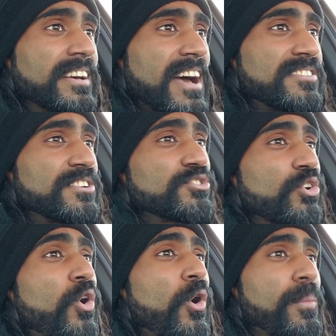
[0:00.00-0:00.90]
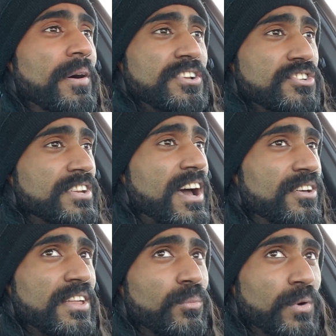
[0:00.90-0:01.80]
guys, there's a whole bunch now
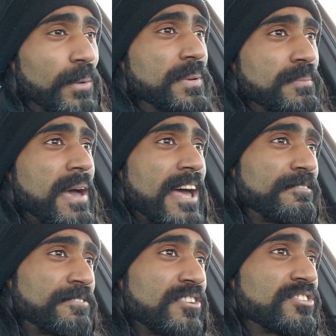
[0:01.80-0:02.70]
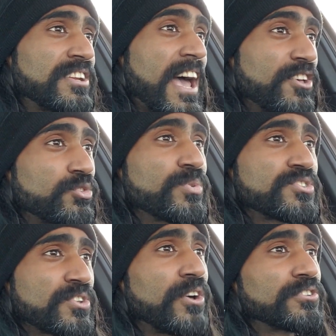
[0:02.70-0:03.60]
that will be manifested as a
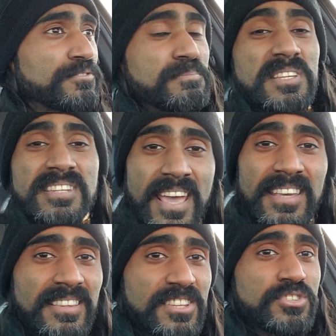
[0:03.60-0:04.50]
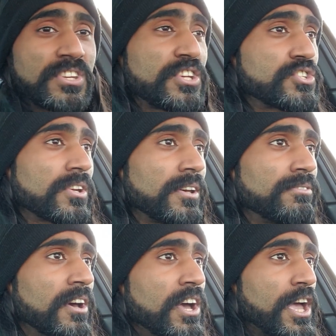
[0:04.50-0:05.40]
result of me taking this initiative
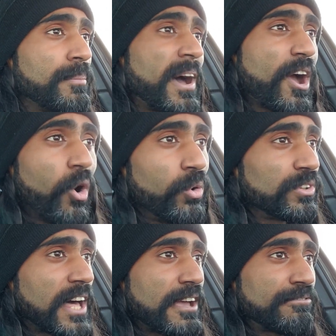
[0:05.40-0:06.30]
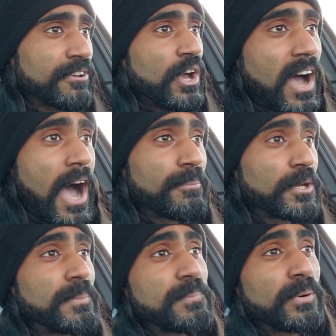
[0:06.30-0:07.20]
in my own life. I'm going
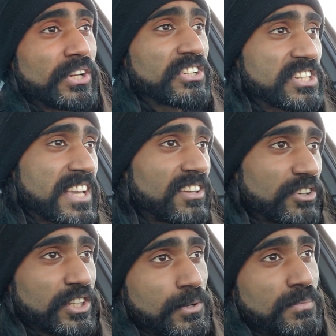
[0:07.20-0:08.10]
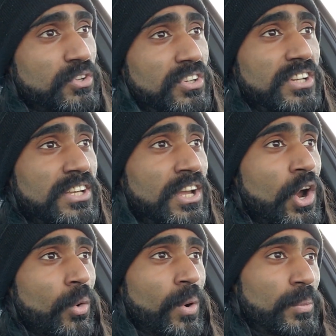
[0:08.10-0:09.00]
to be putting together a community
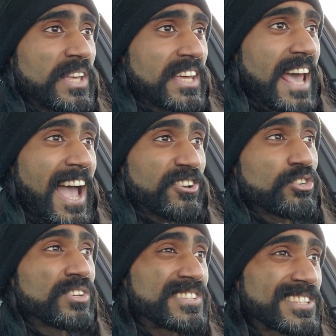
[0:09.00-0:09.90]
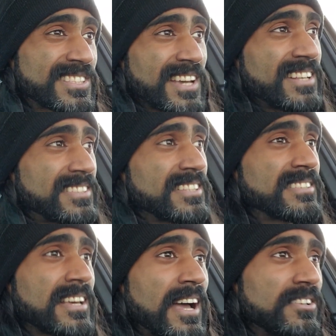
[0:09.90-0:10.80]
where we can actually discuss
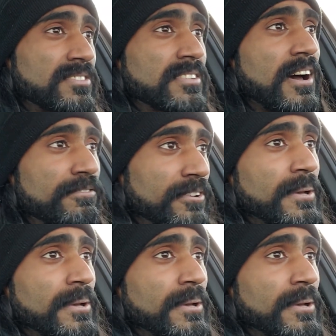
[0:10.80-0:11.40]
this kind of stuff.